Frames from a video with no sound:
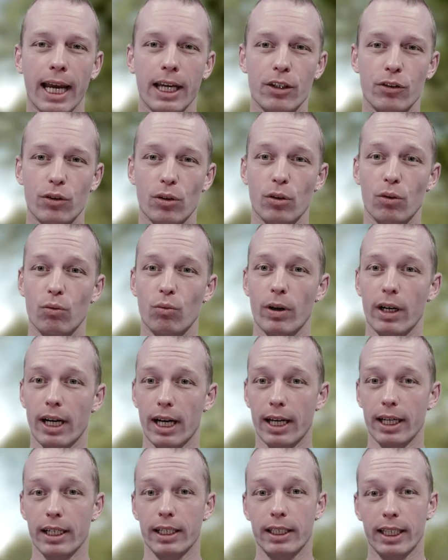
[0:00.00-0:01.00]
So when
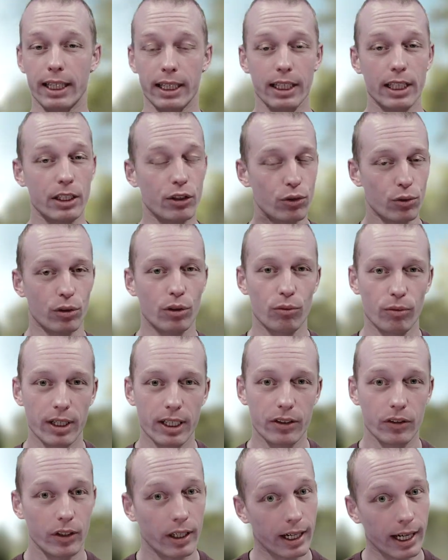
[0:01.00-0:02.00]
I get into a
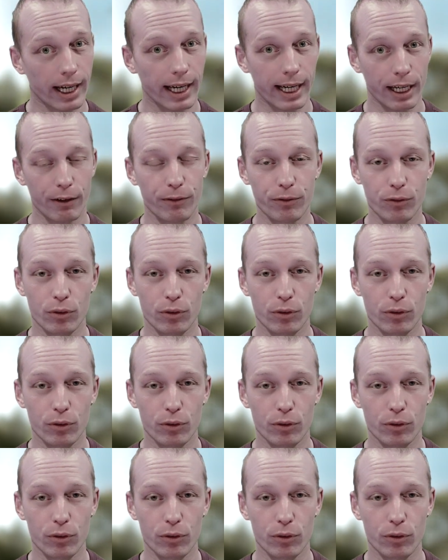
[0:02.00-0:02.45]
race and I have